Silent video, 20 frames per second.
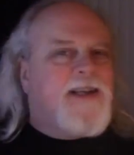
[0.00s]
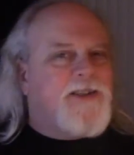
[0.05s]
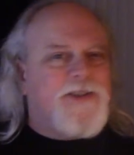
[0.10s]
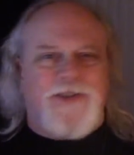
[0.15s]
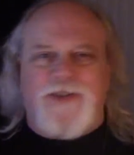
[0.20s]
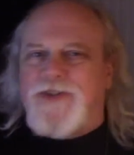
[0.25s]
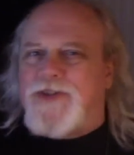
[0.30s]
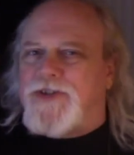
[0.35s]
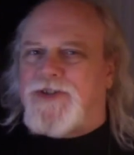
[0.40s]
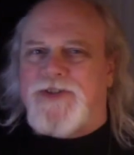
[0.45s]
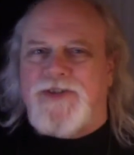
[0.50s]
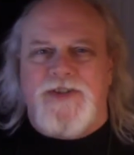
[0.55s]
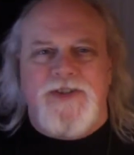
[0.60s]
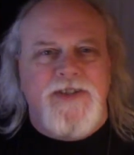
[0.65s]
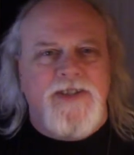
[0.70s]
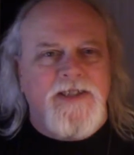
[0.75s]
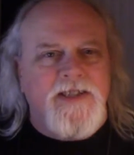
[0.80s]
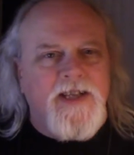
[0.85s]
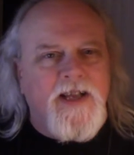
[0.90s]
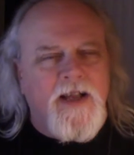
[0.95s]
it's just
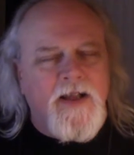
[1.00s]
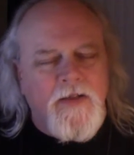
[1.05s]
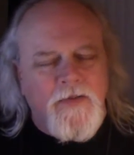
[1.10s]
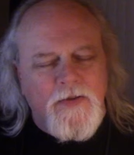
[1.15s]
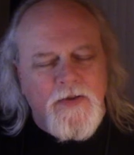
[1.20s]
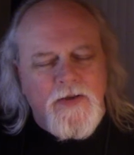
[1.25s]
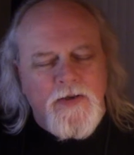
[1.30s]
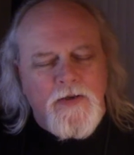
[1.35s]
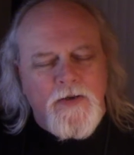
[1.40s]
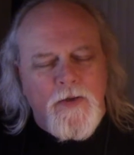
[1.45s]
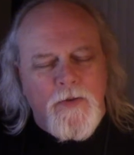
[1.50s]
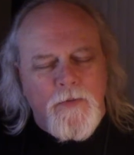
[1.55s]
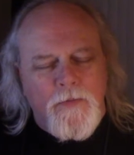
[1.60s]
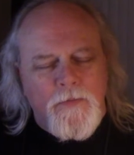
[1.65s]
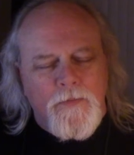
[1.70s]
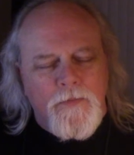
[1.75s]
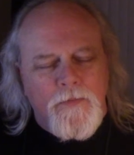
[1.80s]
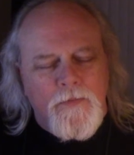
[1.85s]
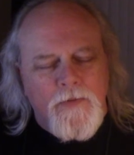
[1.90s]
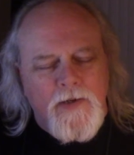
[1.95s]
another
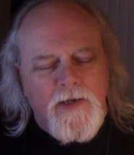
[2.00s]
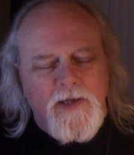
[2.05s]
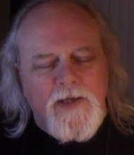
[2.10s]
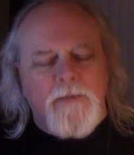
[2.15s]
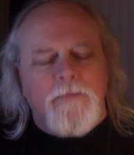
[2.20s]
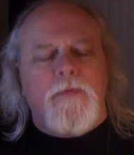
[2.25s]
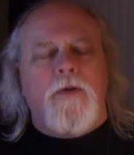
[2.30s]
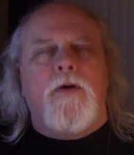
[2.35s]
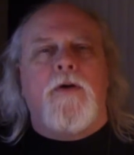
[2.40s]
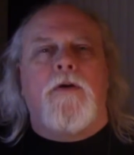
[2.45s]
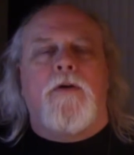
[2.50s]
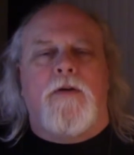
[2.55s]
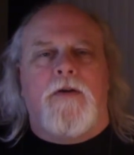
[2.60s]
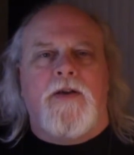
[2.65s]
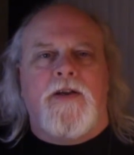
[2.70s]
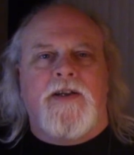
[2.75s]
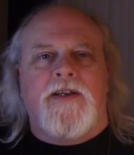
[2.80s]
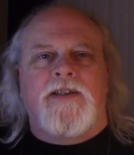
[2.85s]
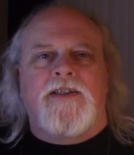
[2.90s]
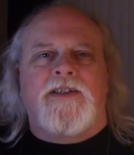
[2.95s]
lonely
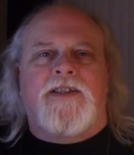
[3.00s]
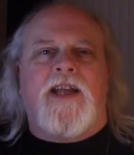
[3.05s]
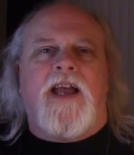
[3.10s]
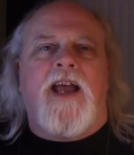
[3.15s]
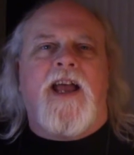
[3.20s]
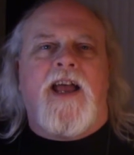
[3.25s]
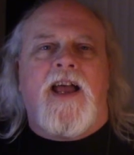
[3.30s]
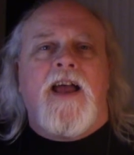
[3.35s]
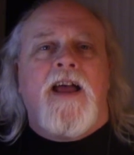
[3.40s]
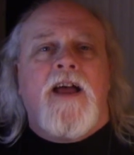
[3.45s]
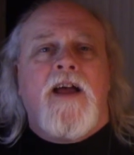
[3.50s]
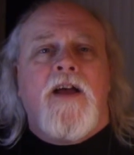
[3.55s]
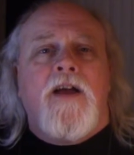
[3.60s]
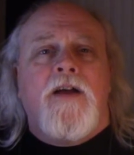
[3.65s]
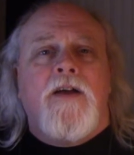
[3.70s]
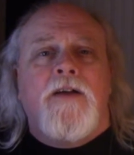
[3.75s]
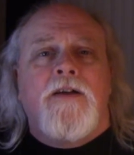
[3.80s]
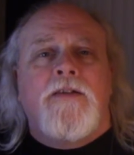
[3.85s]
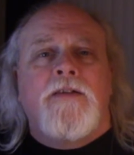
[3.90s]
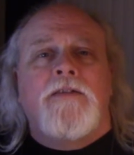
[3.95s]
boy in
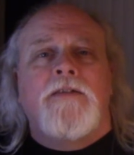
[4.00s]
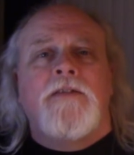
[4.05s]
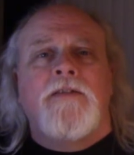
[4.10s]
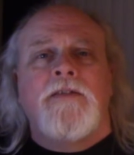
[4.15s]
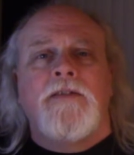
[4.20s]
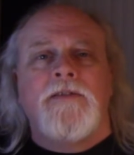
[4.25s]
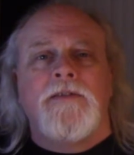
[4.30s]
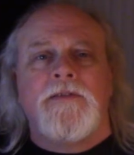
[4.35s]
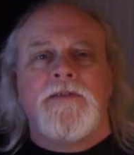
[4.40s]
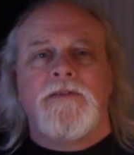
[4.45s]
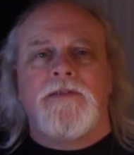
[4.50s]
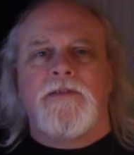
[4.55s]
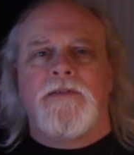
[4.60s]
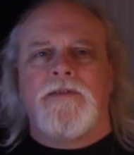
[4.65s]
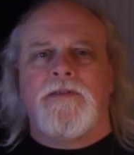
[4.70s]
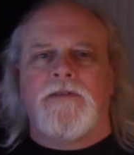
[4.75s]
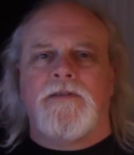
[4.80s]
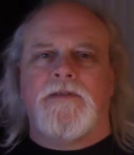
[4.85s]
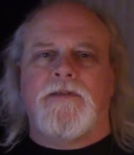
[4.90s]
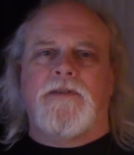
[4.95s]
town,
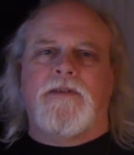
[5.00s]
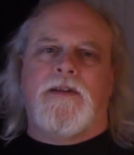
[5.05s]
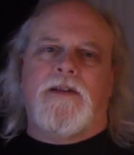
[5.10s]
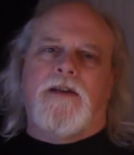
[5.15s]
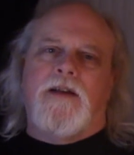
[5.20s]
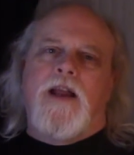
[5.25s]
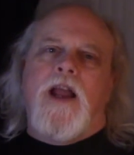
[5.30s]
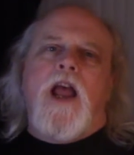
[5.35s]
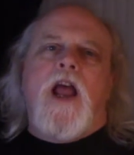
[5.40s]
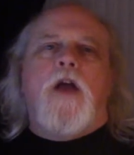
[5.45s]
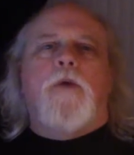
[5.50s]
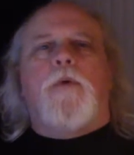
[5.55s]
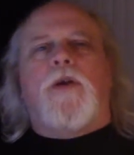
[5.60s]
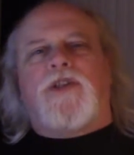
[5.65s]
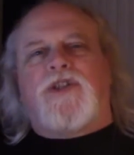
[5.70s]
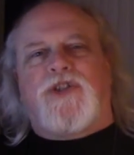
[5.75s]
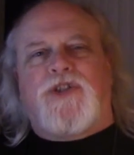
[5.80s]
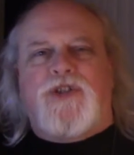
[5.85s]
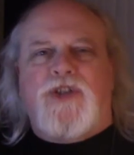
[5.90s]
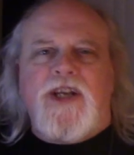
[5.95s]
while
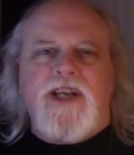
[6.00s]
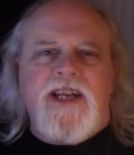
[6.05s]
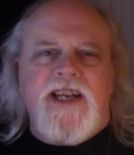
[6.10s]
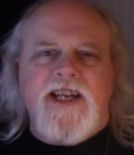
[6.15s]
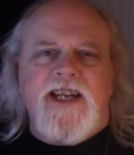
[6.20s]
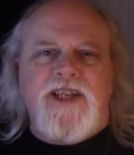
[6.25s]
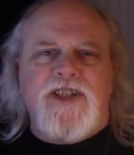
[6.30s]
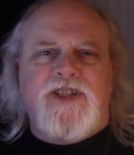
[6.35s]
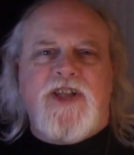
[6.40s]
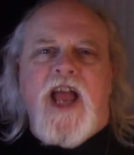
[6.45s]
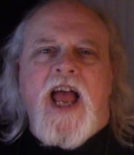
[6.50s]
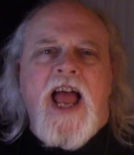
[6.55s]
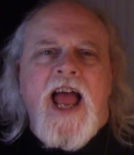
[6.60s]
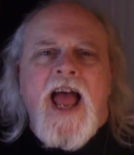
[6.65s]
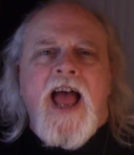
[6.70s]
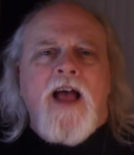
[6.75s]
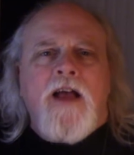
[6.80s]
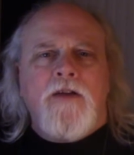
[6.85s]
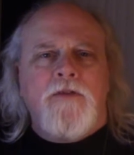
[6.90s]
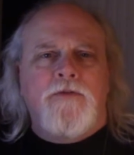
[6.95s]
she's
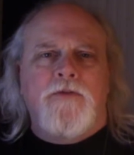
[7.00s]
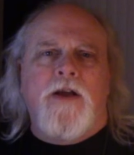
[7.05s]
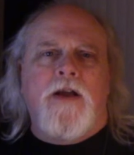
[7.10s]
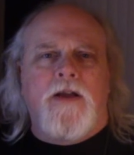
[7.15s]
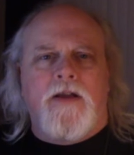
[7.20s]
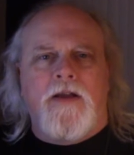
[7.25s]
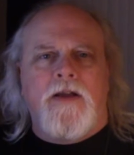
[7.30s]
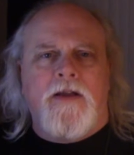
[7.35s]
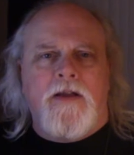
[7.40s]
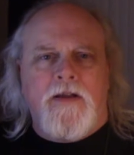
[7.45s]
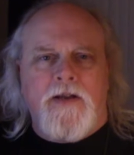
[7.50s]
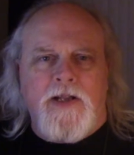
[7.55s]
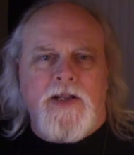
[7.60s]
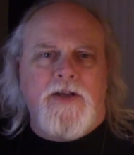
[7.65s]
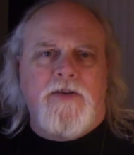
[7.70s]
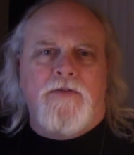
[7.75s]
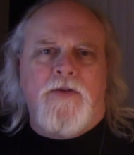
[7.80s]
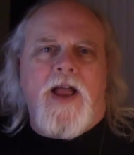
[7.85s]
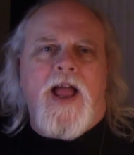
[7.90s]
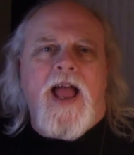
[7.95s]
out
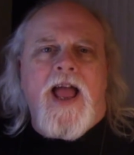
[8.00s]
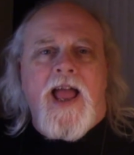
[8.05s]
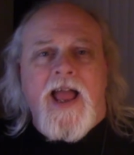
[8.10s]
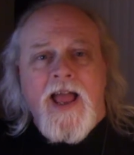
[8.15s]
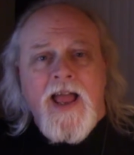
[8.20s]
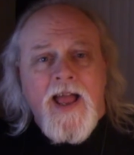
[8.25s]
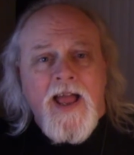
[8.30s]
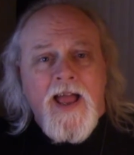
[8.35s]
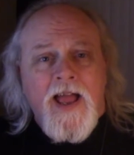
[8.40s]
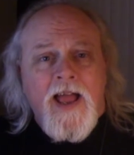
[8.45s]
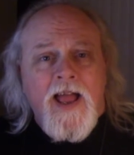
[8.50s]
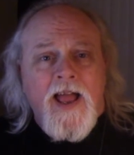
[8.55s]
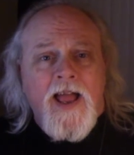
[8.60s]
running round.